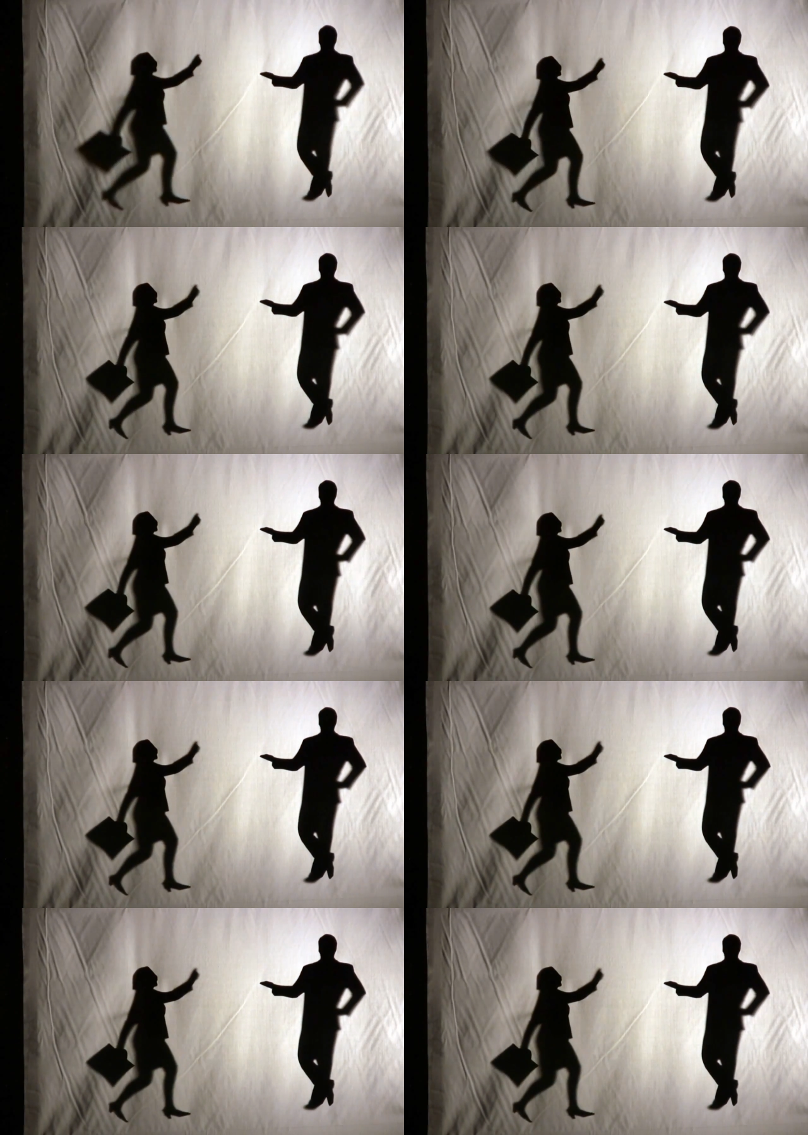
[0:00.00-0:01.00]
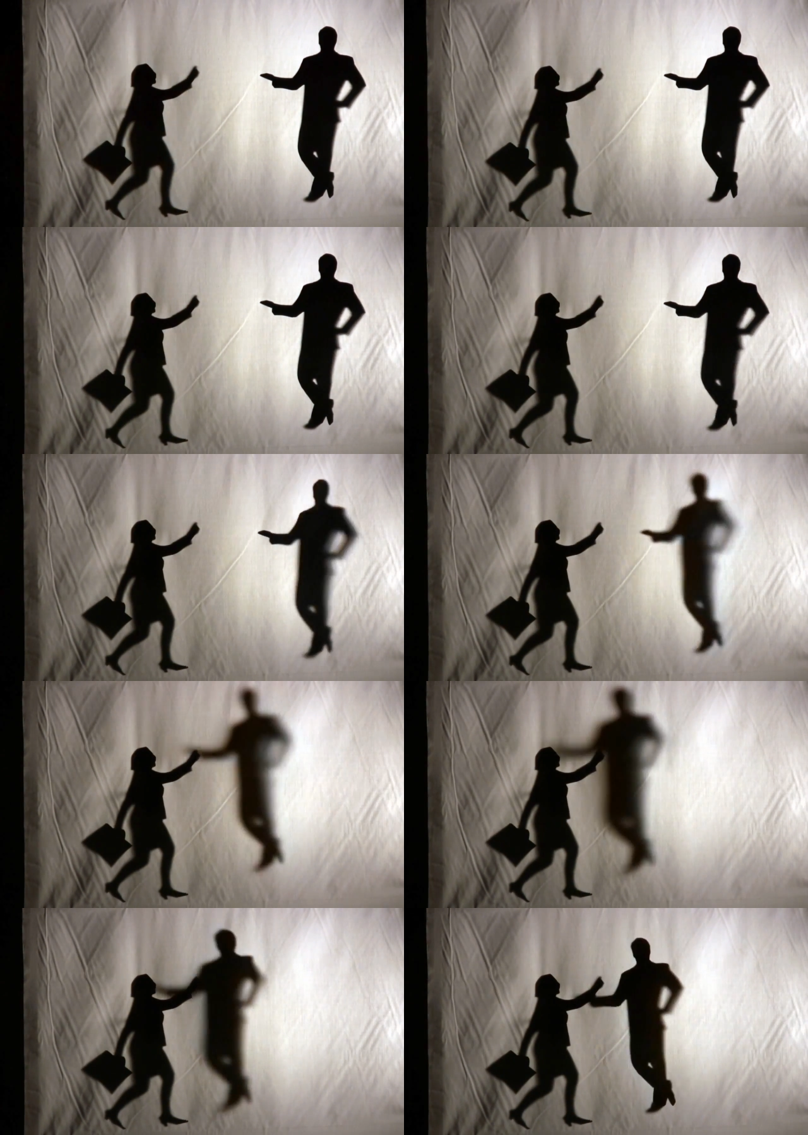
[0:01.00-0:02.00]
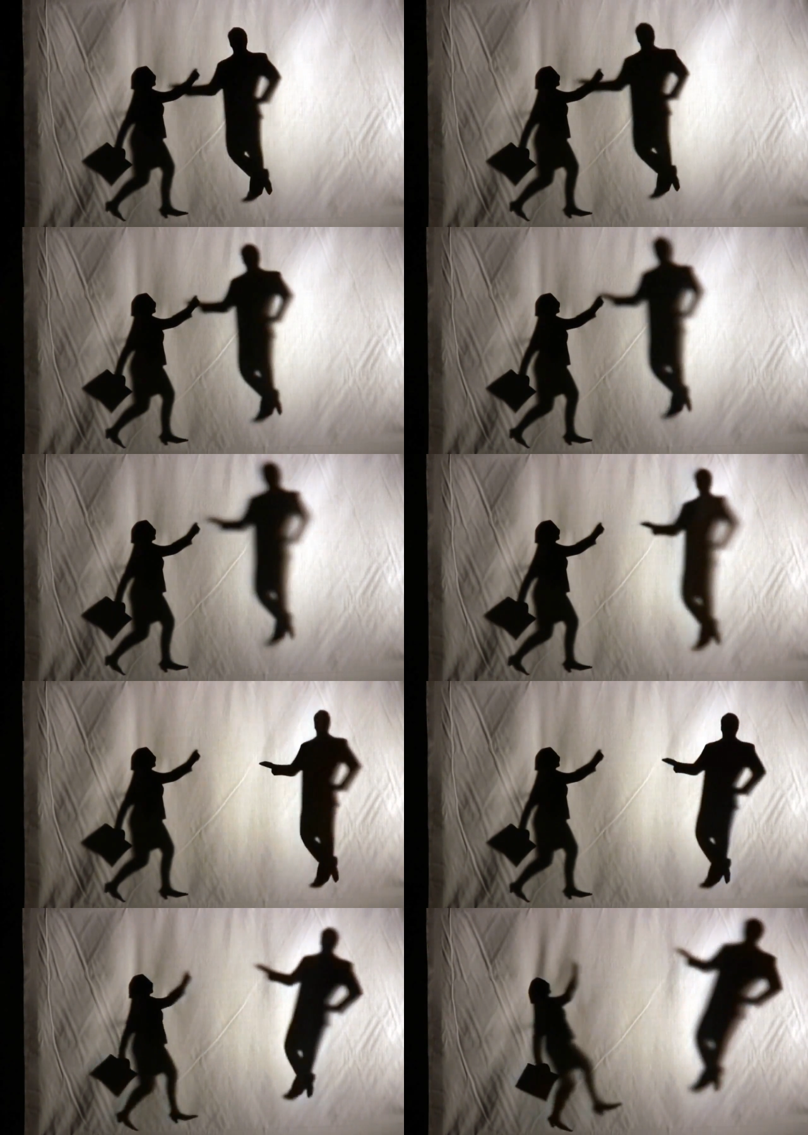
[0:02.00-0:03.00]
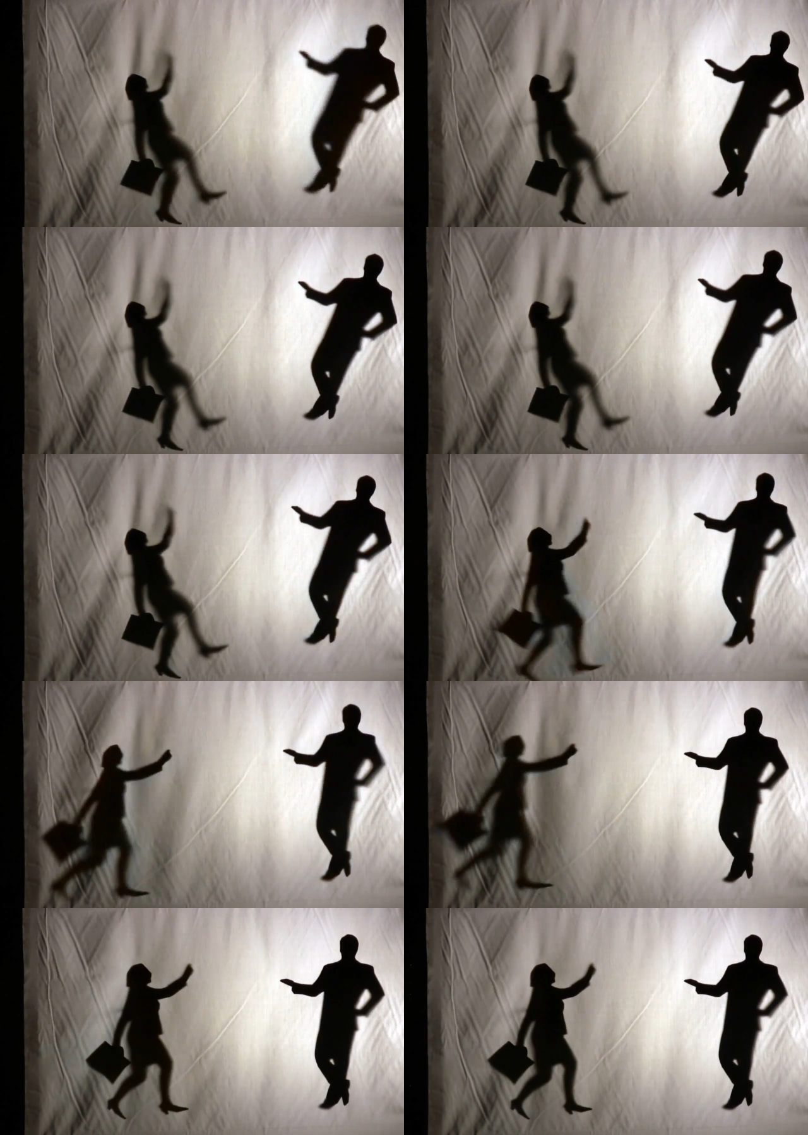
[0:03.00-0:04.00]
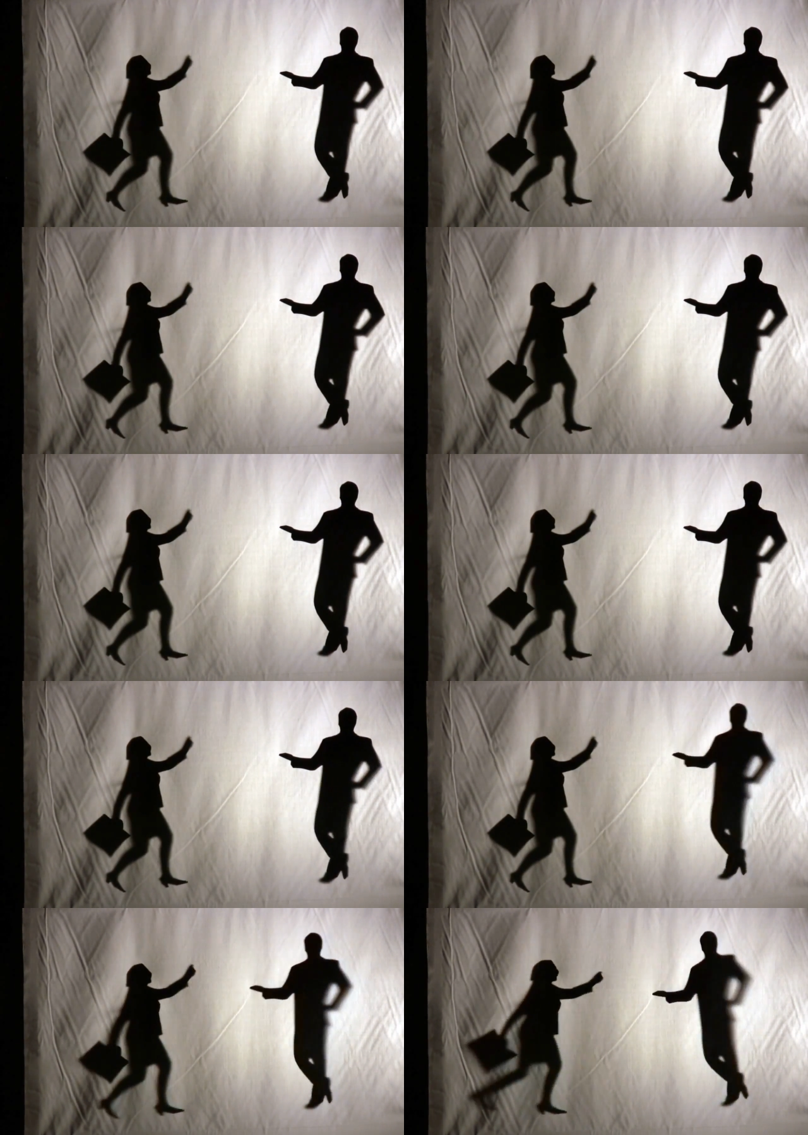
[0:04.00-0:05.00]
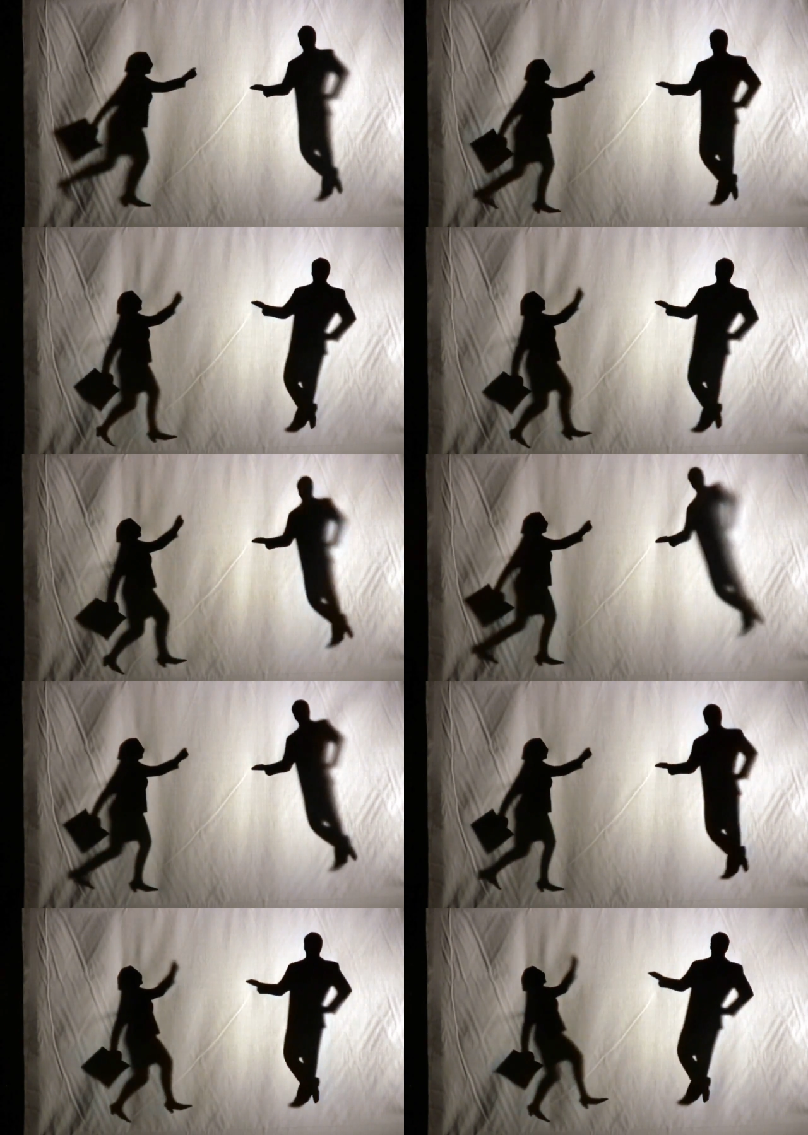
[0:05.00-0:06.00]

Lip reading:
(no speaker visible)